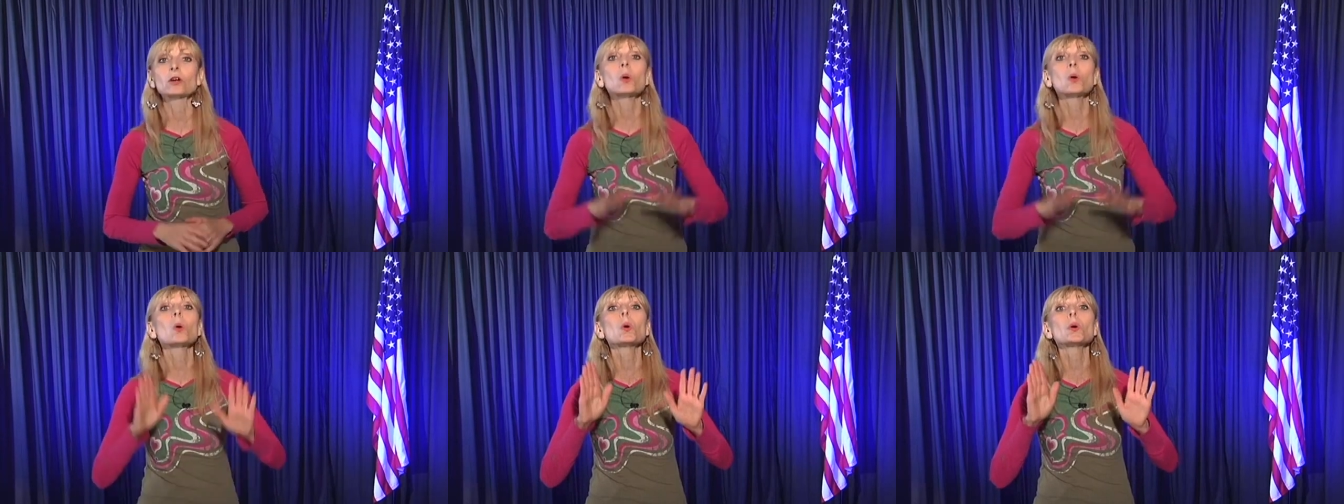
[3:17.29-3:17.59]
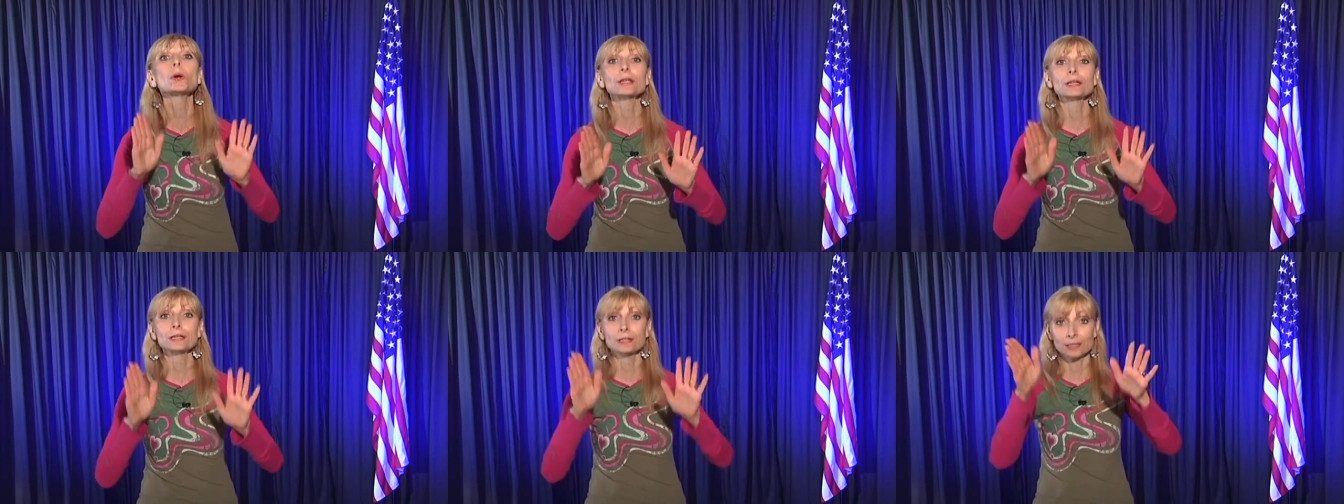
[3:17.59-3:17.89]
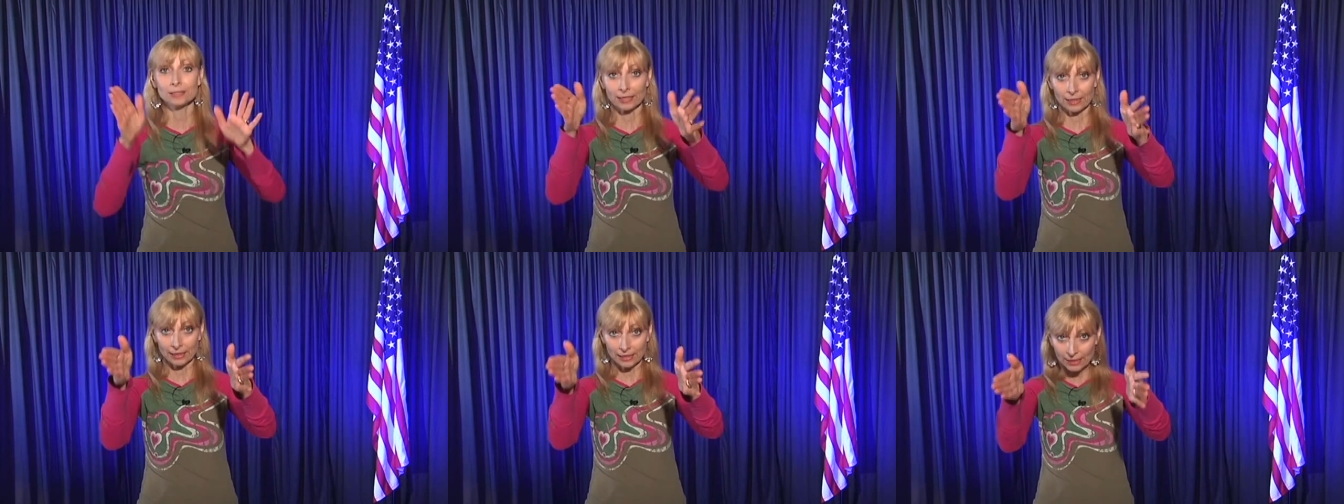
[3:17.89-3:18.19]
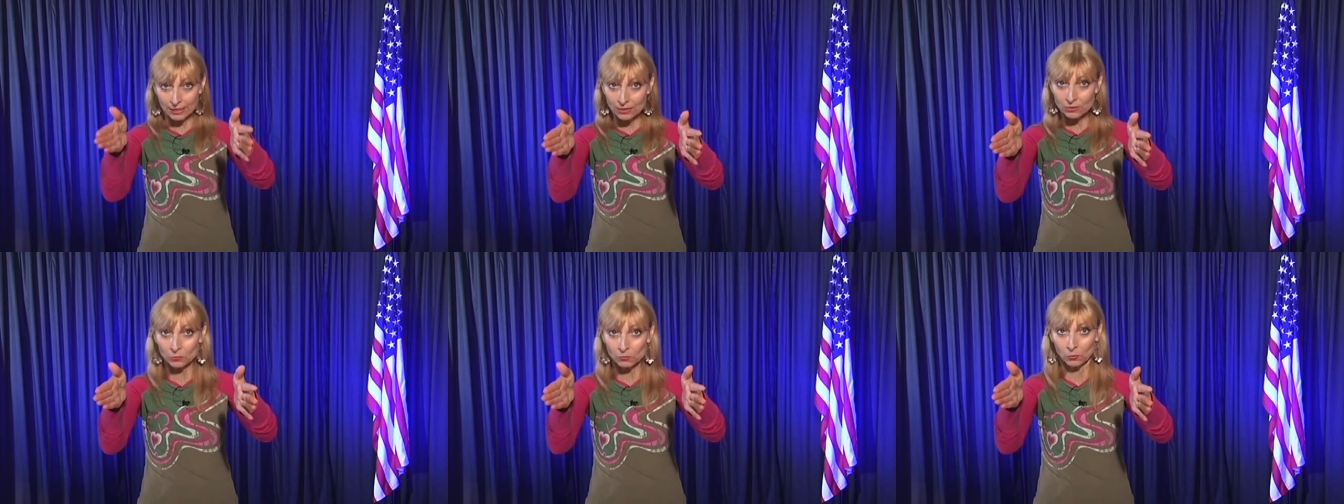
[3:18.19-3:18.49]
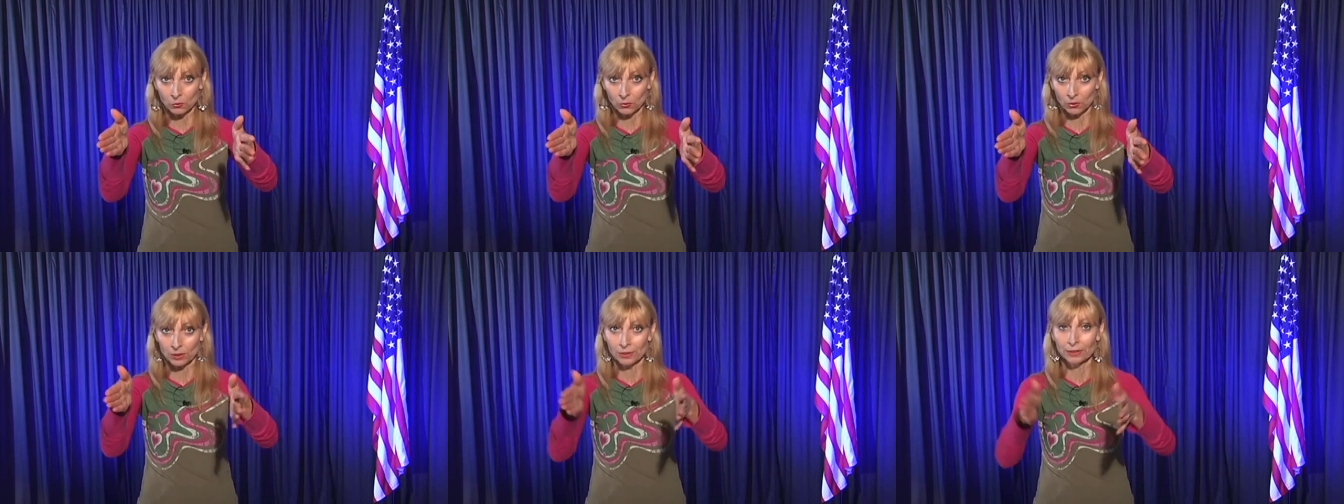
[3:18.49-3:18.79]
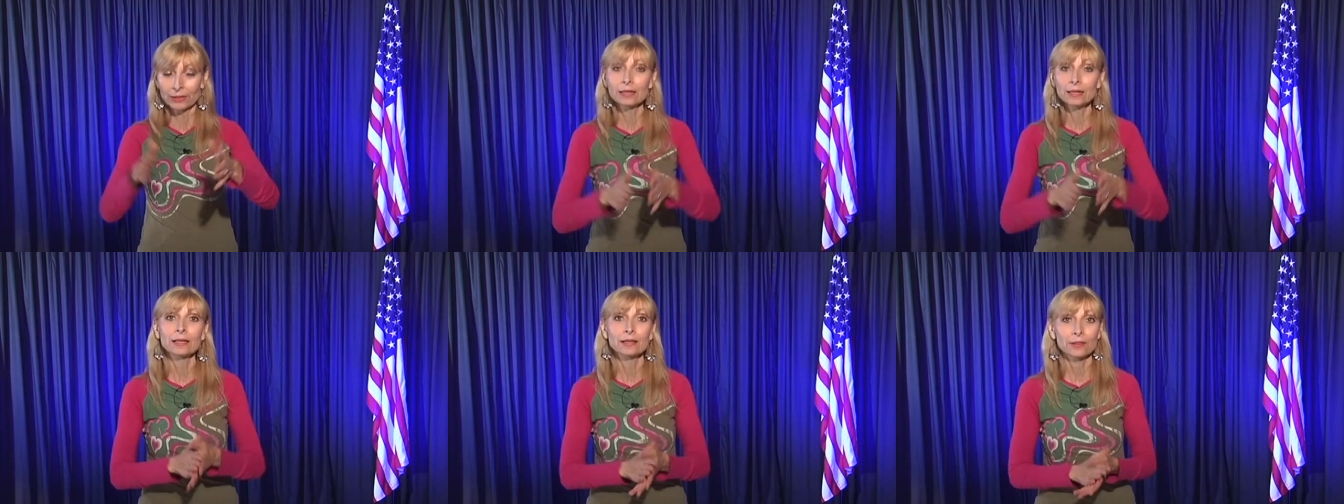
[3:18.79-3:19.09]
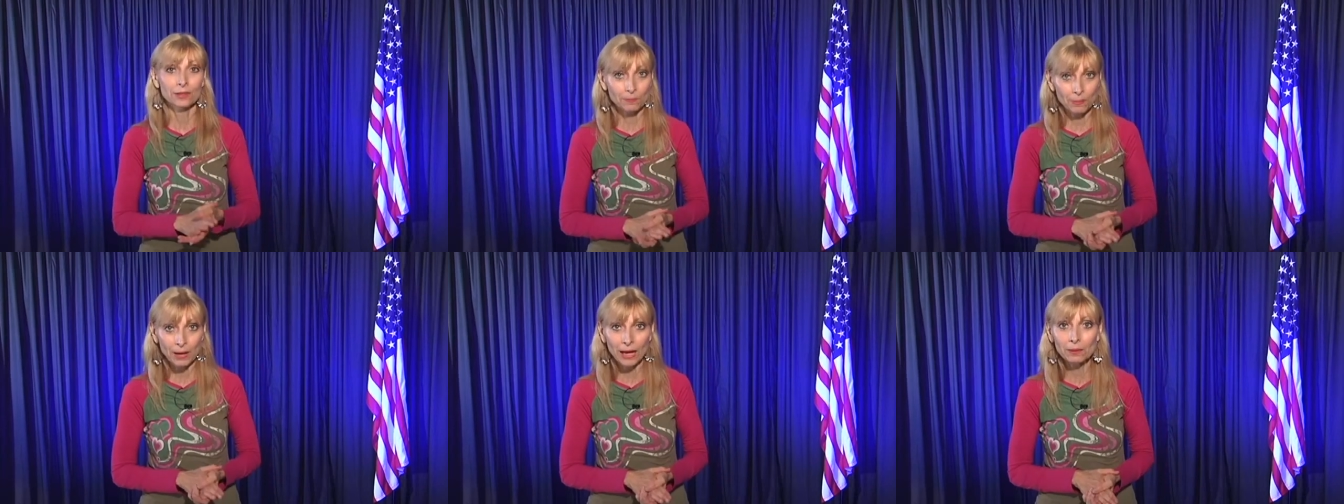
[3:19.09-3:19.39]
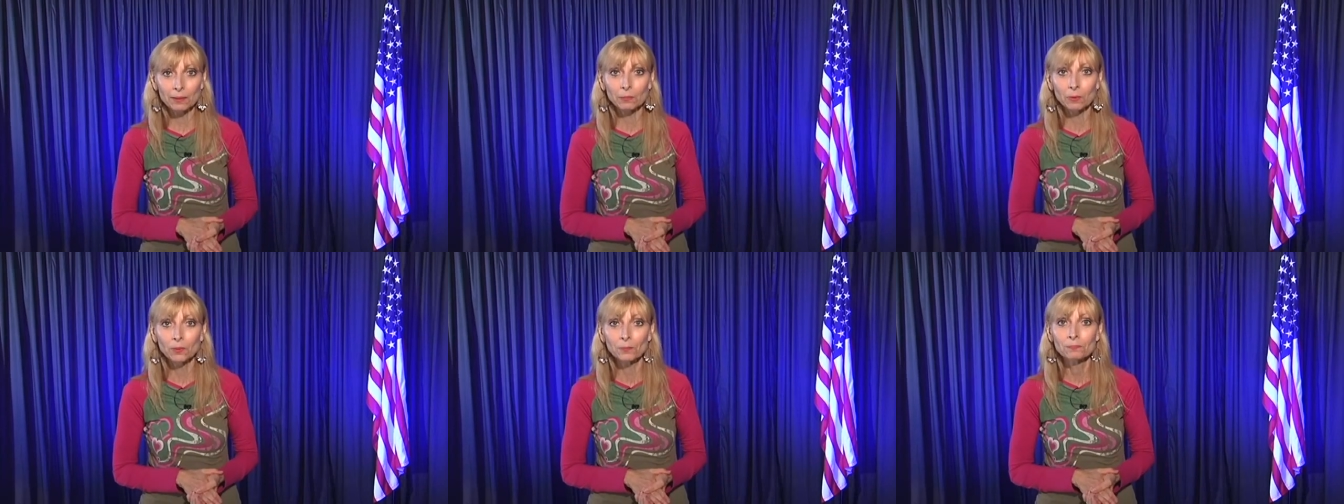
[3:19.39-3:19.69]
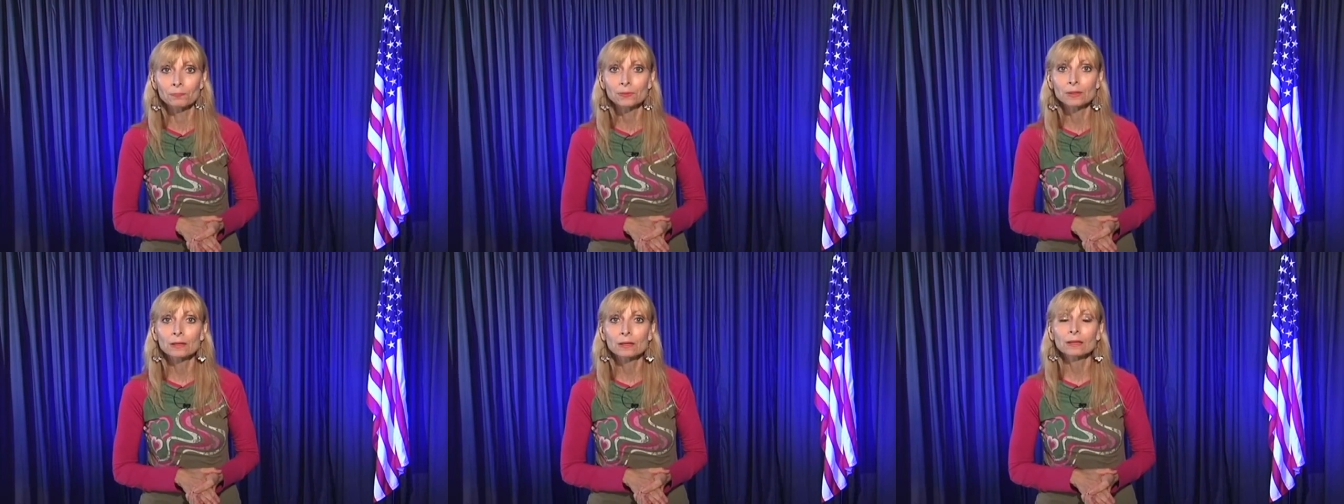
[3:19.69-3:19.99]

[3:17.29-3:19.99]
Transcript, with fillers: according to His word, the Bible.